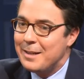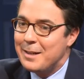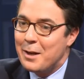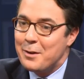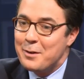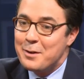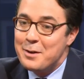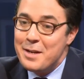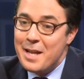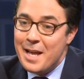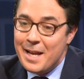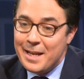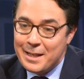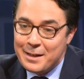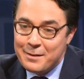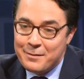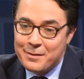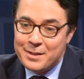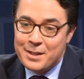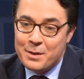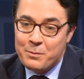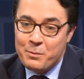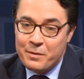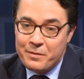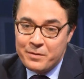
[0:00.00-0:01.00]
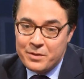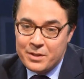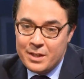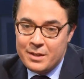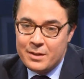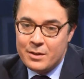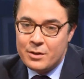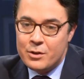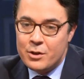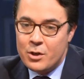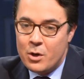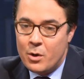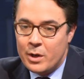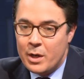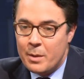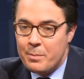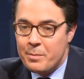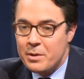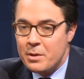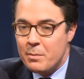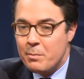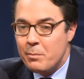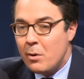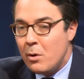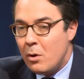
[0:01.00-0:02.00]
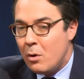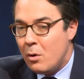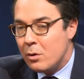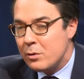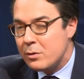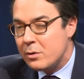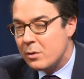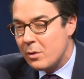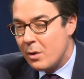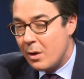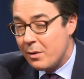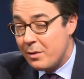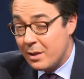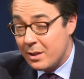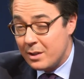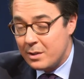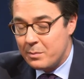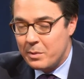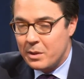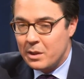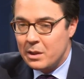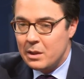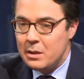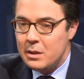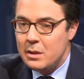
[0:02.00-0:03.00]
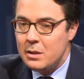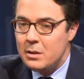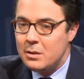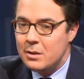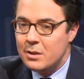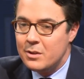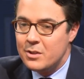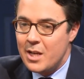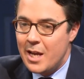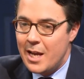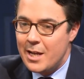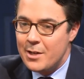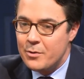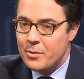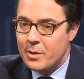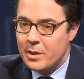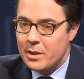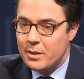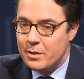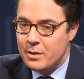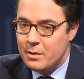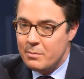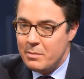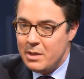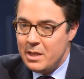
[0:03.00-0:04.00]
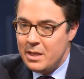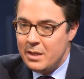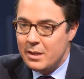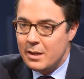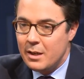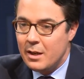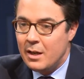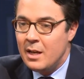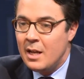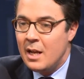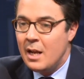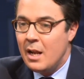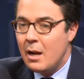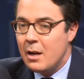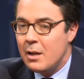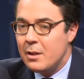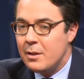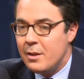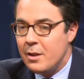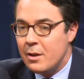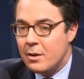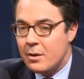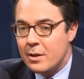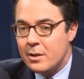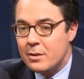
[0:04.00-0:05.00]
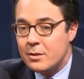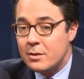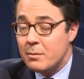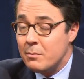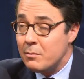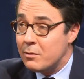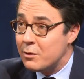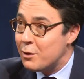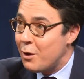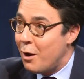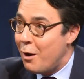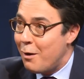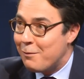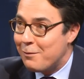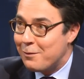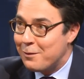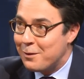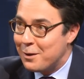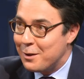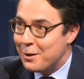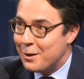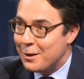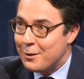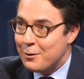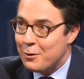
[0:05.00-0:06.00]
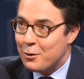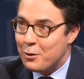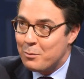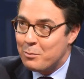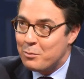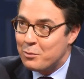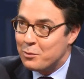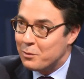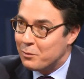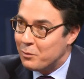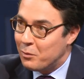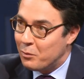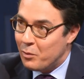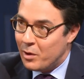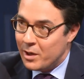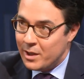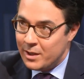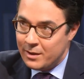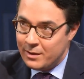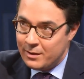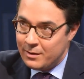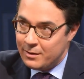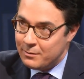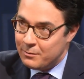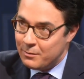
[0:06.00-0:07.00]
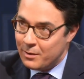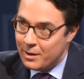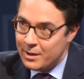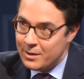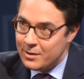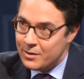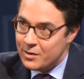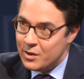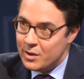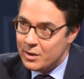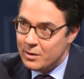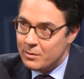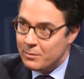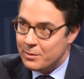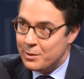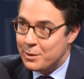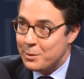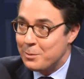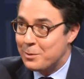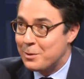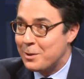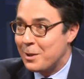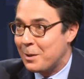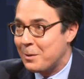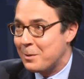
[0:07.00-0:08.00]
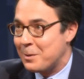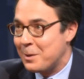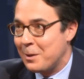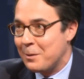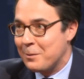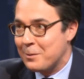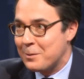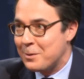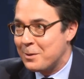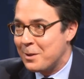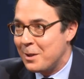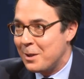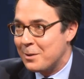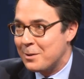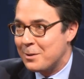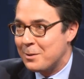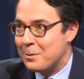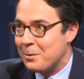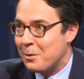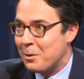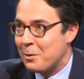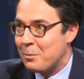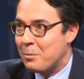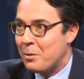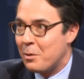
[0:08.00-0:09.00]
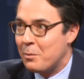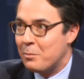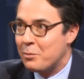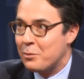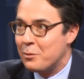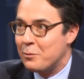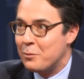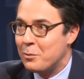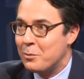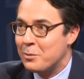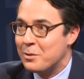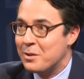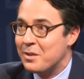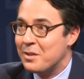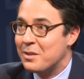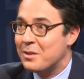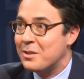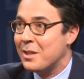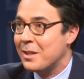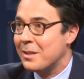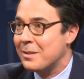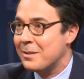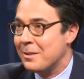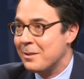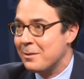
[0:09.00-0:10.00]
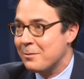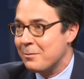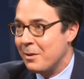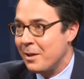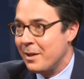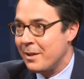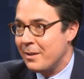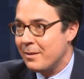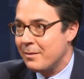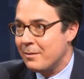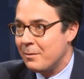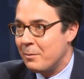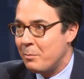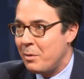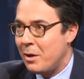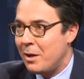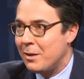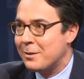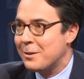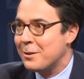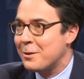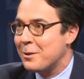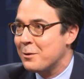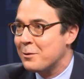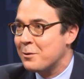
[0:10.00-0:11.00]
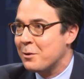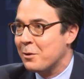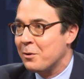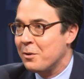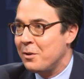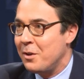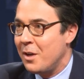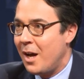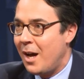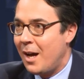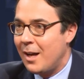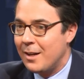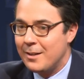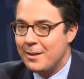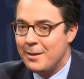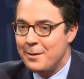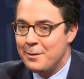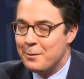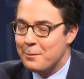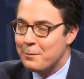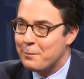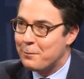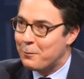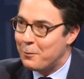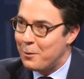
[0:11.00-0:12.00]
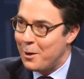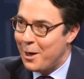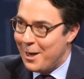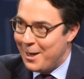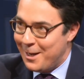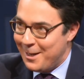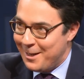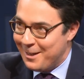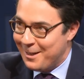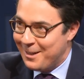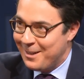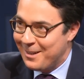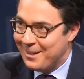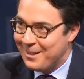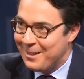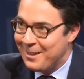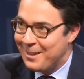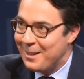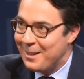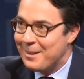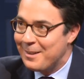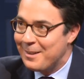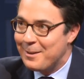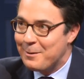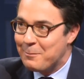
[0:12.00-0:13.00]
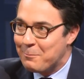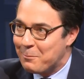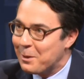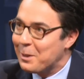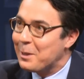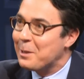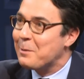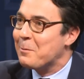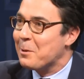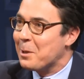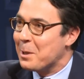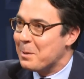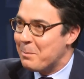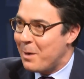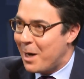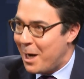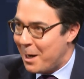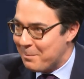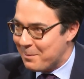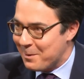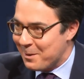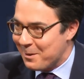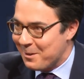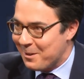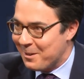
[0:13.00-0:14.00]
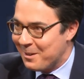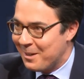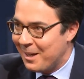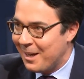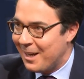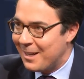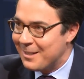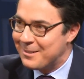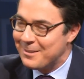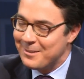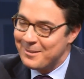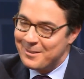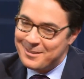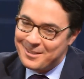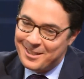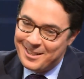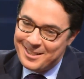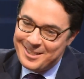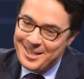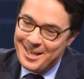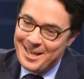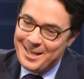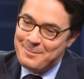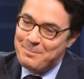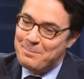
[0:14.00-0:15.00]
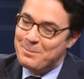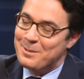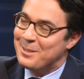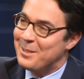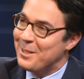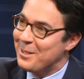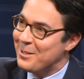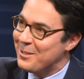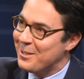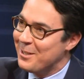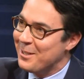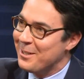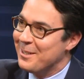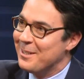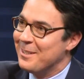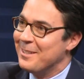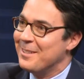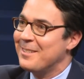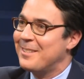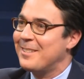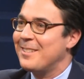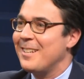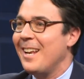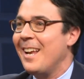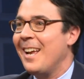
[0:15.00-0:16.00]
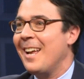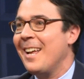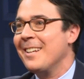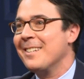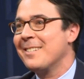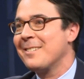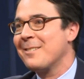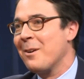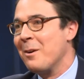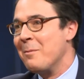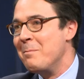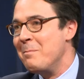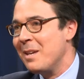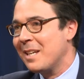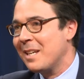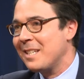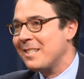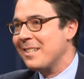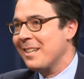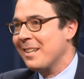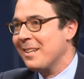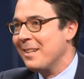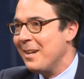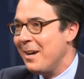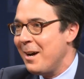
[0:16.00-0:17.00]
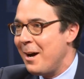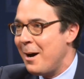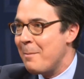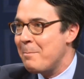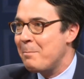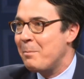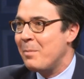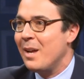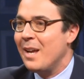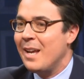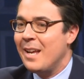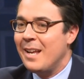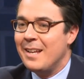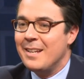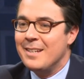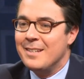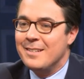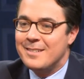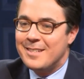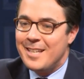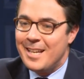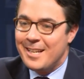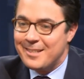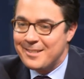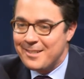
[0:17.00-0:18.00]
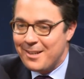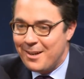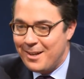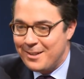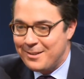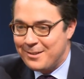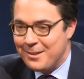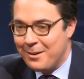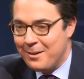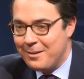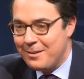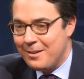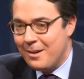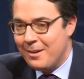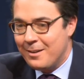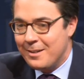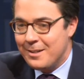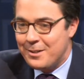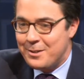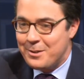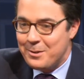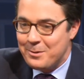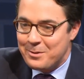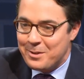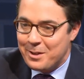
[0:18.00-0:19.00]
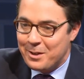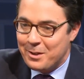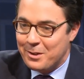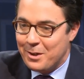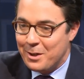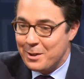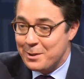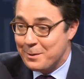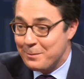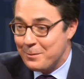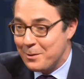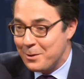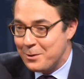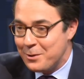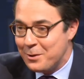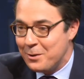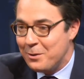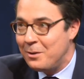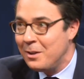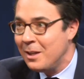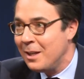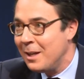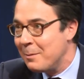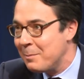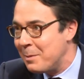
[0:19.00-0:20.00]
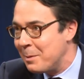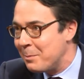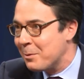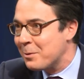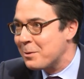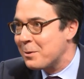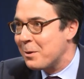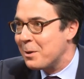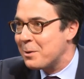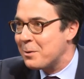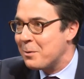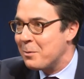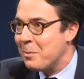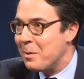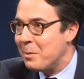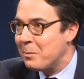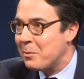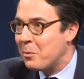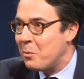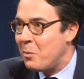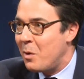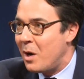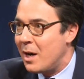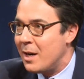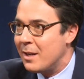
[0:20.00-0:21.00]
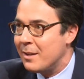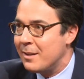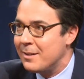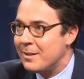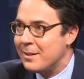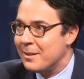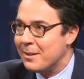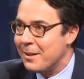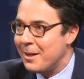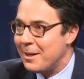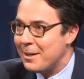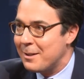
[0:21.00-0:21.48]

Now, the negative is, and we've seen this showing up in the polls, although I think it's been a little exaggerated in the media, there is some softening in her approval rating, right? When she was Secretary of State, her approval was in the 60s, right? When politicians are not in the fray, they're really, really popular. As soon as they take positions and start mixing it up and take sides on issues that are controversial, people start to remember why they didn't